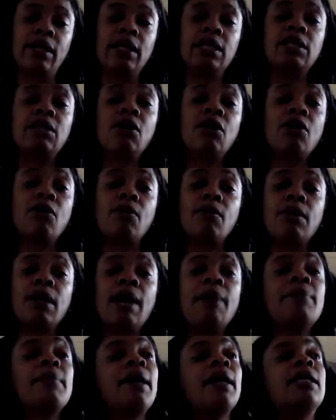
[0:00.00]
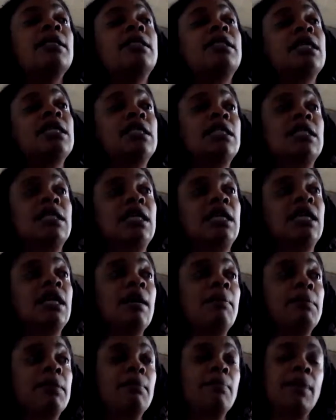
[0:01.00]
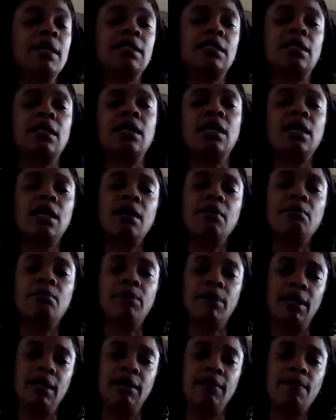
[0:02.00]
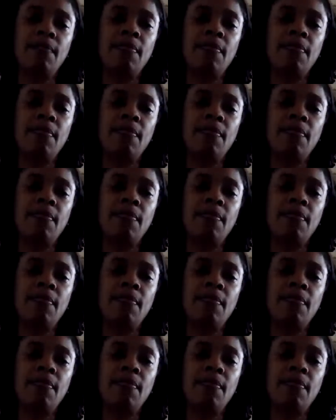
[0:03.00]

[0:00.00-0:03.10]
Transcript: And no, I'm not intentionally coming to mess it up, but